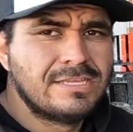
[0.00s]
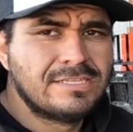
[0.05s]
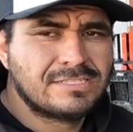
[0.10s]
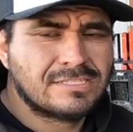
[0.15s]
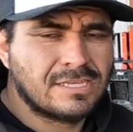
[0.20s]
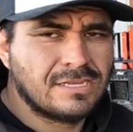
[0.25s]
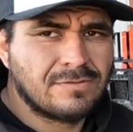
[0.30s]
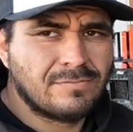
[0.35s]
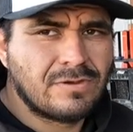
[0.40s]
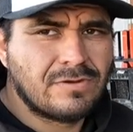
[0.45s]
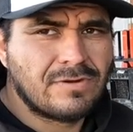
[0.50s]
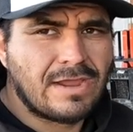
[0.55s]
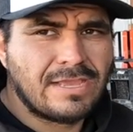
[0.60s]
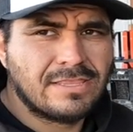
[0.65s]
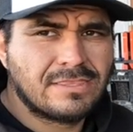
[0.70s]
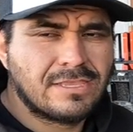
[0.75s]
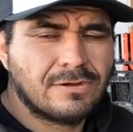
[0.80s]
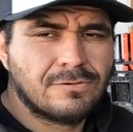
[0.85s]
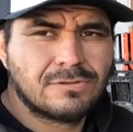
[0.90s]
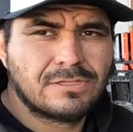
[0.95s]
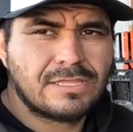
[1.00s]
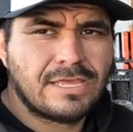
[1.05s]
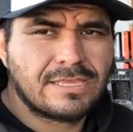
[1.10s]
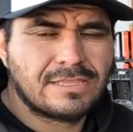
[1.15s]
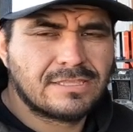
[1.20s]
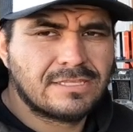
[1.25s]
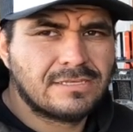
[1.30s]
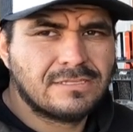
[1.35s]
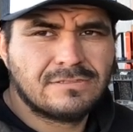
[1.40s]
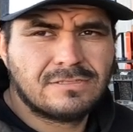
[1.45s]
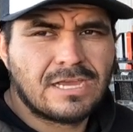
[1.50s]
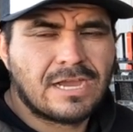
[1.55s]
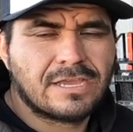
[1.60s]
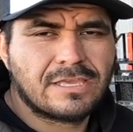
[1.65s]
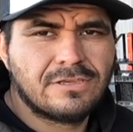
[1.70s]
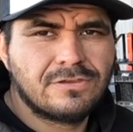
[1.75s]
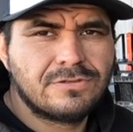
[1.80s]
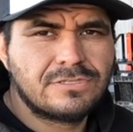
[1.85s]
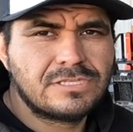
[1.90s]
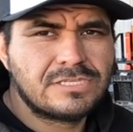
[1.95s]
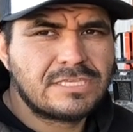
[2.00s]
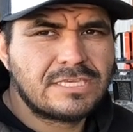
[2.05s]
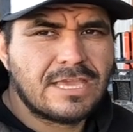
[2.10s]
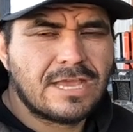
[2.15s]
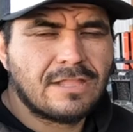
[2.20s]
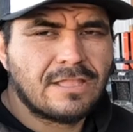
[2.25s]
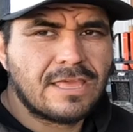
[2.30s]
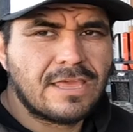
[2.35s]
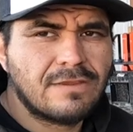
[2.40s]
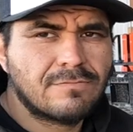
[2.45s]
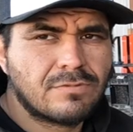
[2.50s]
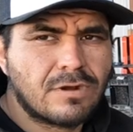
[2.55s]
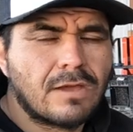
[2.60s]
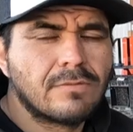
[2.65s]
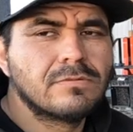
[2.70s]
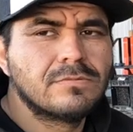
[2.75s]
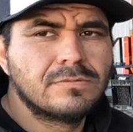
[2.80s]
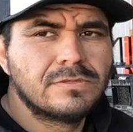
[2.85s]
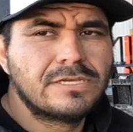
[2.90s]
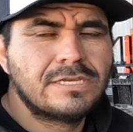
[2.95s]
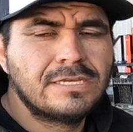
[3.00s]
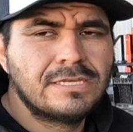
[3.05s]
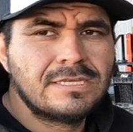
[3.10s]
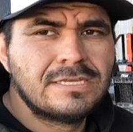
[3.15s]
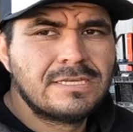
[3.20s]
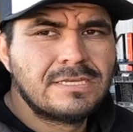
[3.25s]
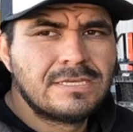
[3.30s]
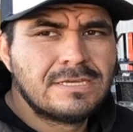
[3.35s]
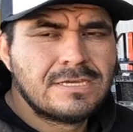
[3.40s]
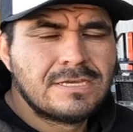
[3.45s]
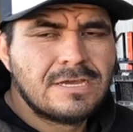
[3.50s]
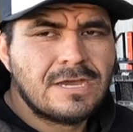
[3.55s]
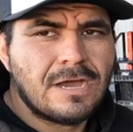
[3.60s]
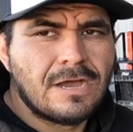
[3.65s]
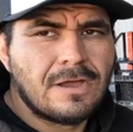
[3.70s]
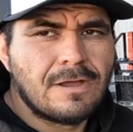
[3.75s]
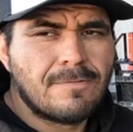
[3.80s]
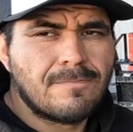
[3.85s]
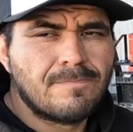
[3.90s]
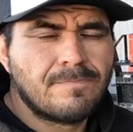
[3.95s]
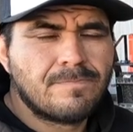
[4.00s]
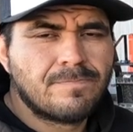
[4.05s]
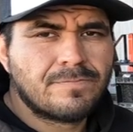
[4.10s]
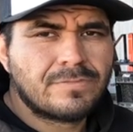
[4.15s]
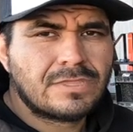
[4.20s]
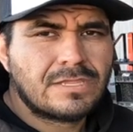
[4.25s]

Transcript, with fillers: It's gonna be right there with like the Takeuchi TL8 probably, um,